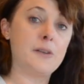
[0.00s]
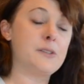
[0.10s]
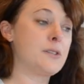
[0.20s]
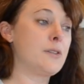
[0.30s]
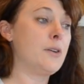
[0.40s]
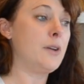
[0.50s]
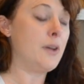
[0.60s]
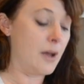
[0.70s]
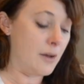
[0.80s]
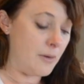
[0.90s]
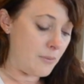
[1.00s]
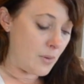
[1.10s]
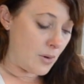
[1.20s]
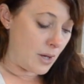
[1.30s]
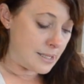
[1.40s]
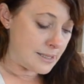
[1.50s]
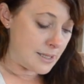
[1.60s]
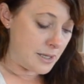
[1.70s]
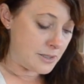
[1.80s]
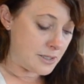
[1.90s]
So I
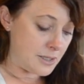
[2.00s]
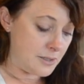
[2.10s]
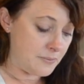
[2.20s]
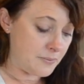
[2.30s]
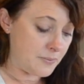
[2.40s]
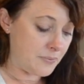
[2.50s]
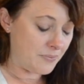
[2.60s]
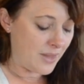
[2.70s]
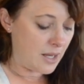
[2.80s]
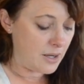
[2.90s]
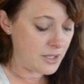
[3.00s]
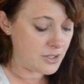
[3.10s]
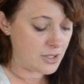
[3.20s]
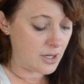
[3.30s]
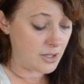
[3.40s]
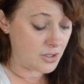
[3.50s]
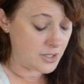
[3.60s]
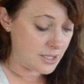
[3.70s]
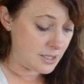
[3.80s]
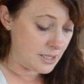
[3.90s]
started it, and I did it